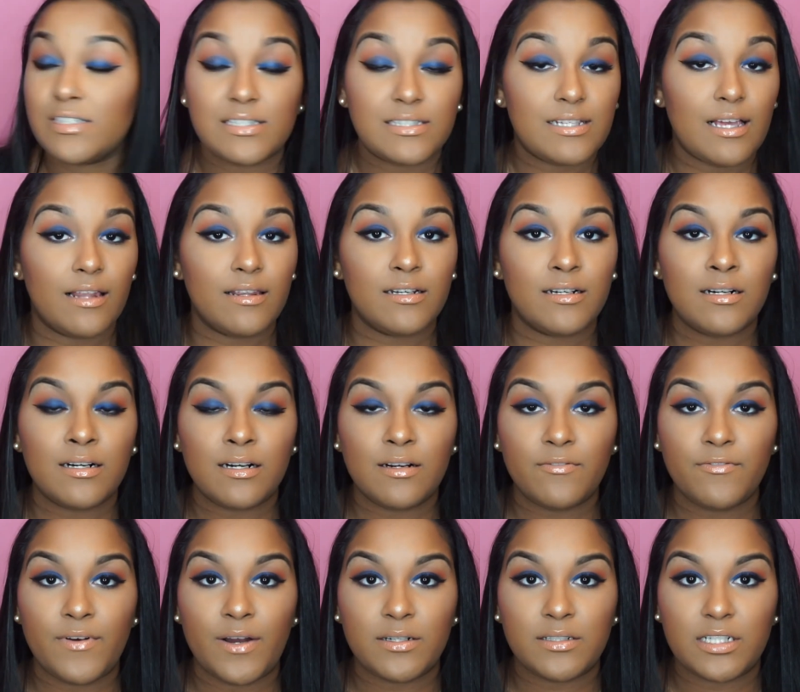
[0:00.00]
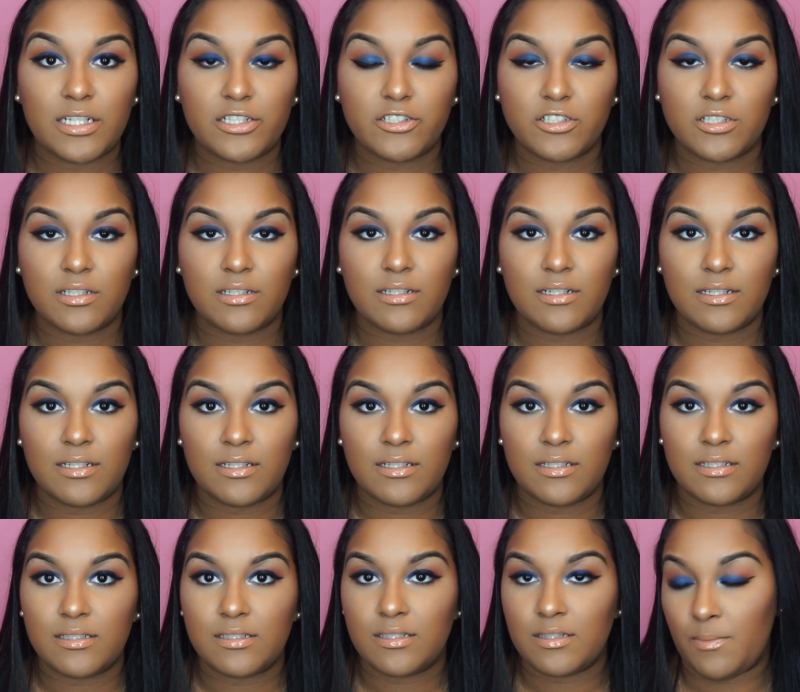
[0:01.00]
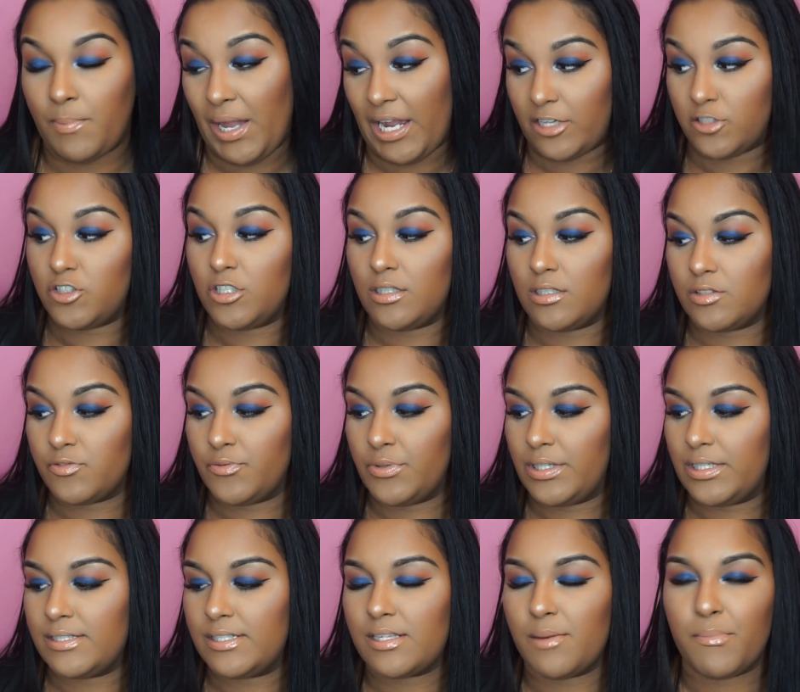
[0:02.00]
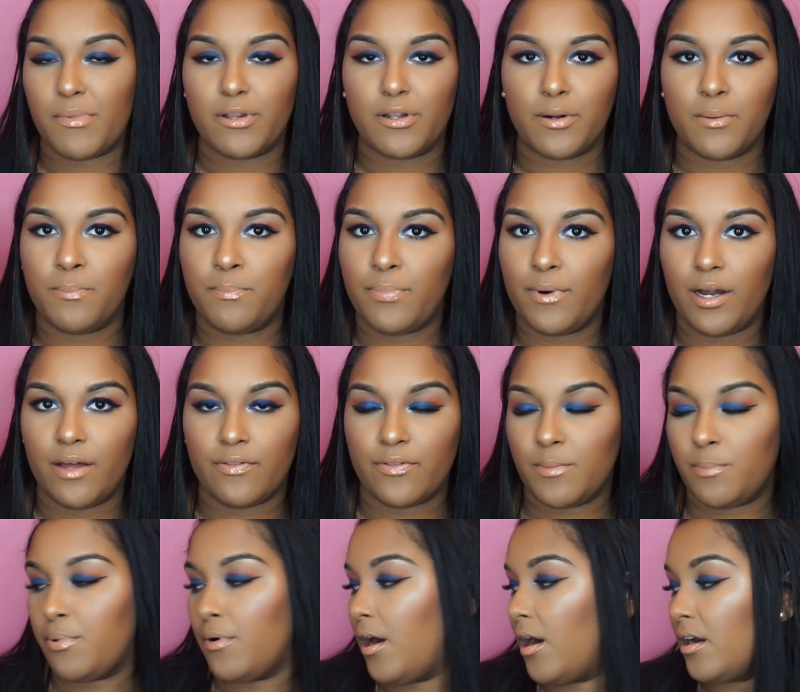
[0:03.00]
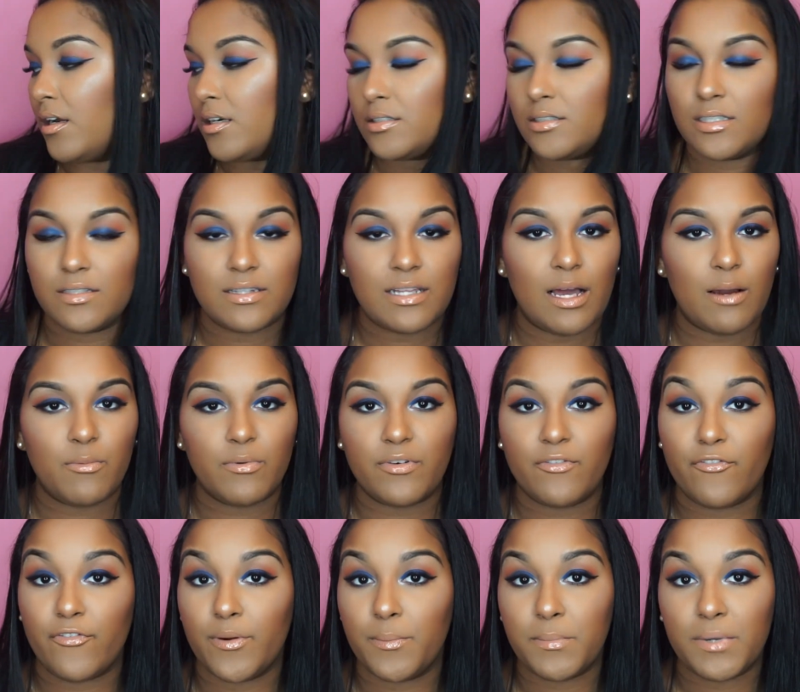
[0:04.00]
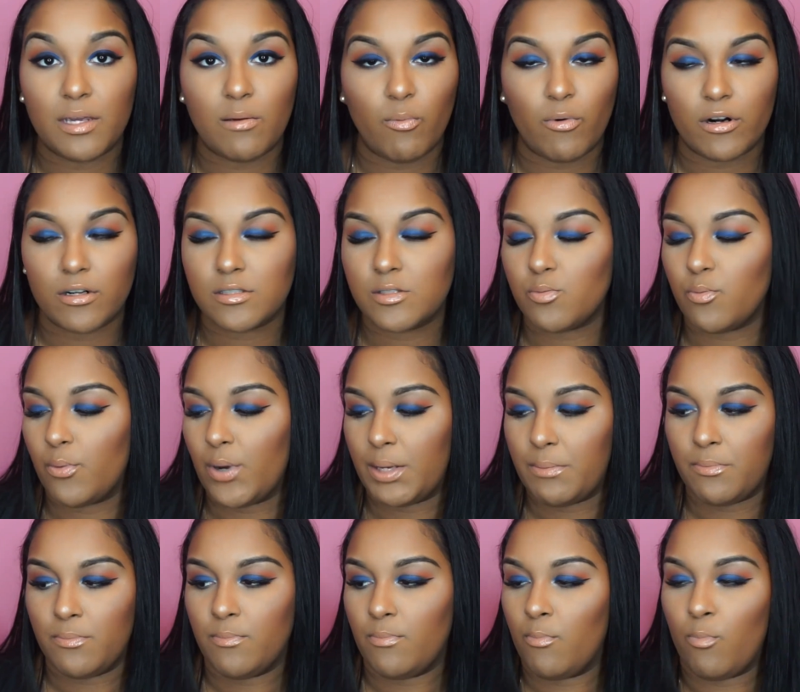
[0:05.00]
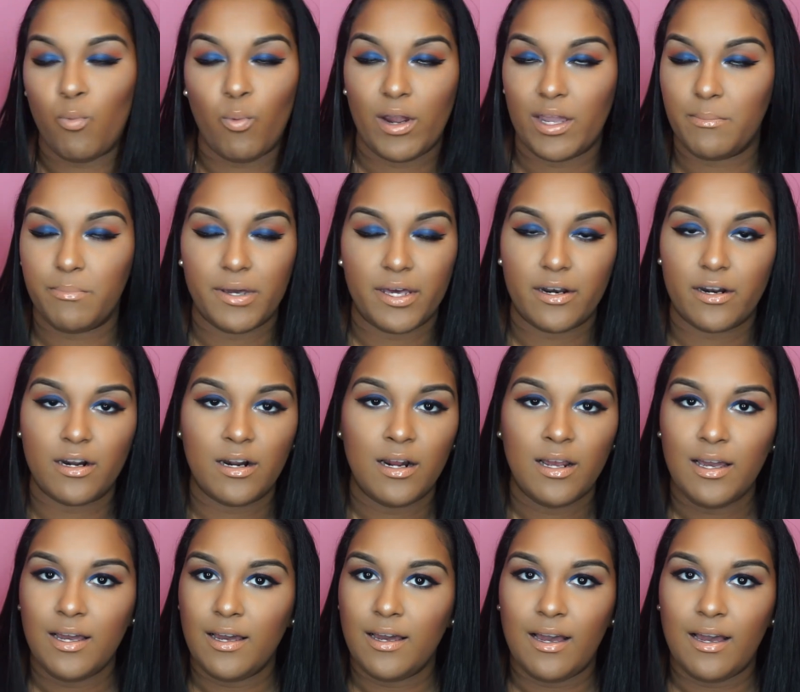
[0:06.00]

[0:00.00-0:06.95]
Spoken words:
Stellar foundation is, the packaging is really similar, but the product in that one for me works way better.